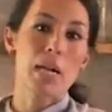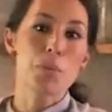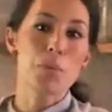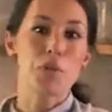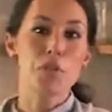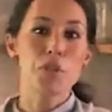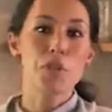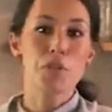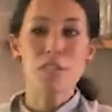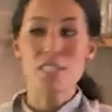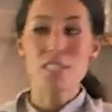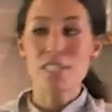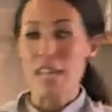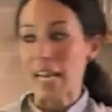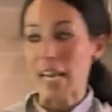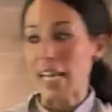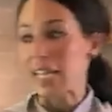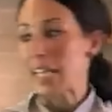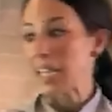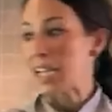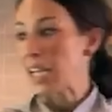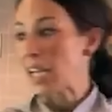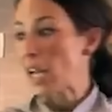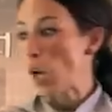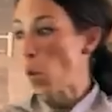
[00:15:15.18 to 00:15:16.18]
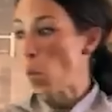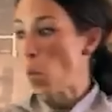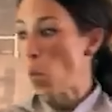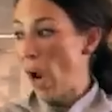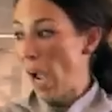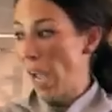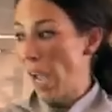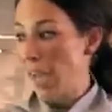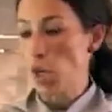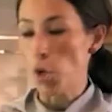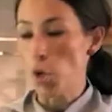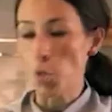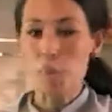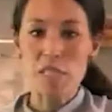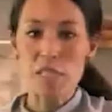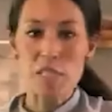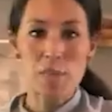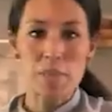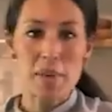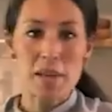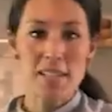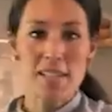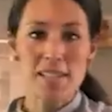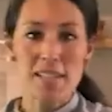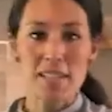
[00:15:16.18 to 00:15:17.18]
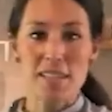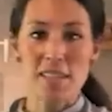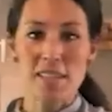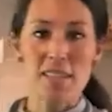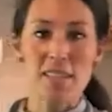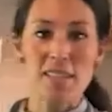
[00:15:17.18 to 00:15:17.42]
story is one of following your dreams